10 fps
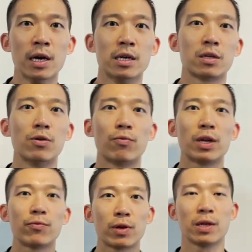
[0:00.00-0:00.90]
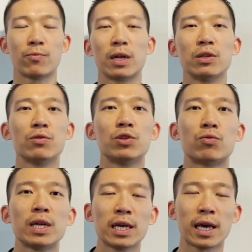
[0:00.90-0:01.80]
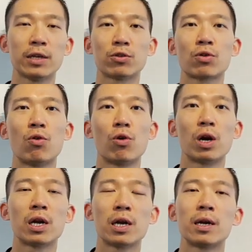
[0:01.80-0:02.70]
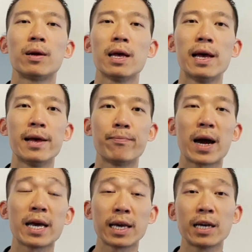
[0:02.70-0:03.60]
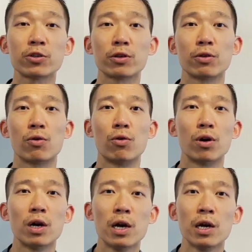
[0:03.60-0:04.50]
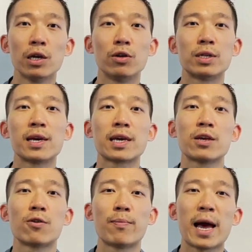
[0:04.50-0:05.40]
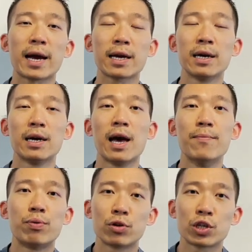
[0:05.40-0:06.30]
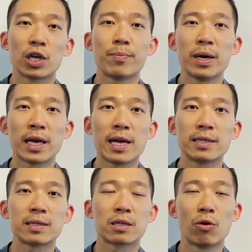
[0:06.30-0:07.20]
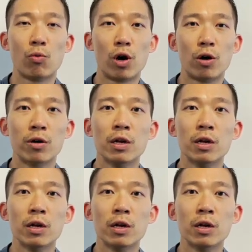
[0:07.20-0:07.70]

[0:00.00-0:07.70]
So really what you want to do is you want to engage your core, and by engaging your core, you're taking your back and pushing up against the wall.